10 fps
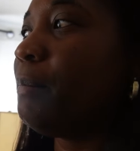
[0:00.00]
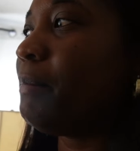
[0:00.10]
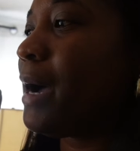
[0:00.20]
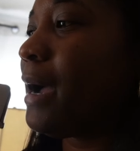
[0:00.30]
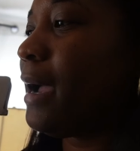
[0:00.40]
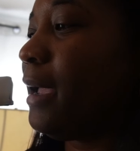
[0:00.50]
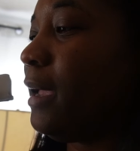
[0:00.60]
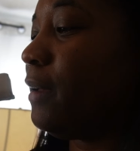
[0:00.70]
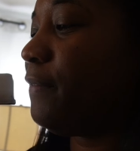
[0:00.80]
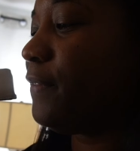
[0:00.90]

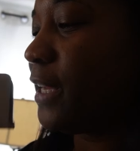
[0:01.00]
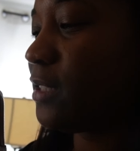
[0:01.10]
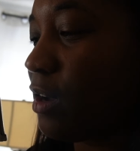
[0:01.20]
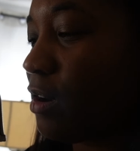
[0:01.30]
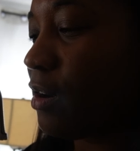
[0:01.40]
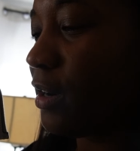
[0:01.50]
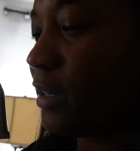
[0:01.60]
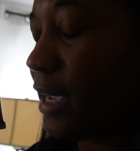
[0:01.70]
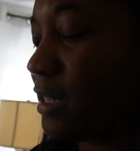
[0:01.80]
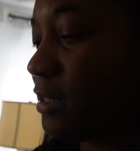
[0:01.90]
my flex
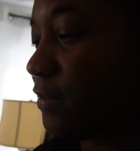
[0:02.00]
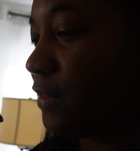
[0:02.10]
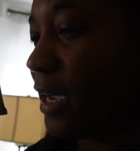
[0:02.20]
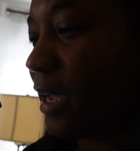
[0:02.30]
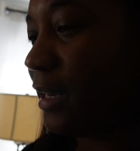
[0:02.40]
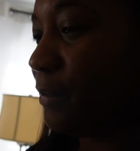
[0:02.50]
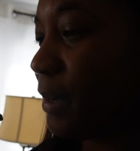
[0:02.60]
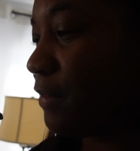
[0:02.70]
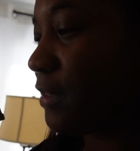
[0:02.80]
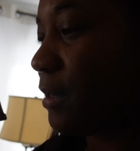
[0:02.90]
card in case of like I need to
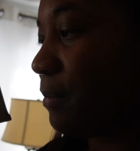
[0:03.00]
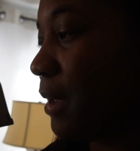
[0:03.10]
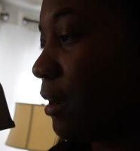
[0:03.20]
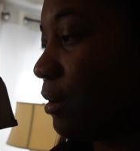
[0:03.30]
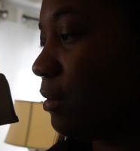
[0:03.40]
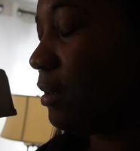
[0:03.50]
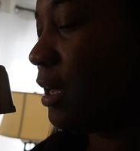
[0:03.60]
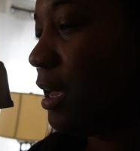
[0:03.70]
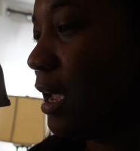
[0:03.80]
pay for some medical,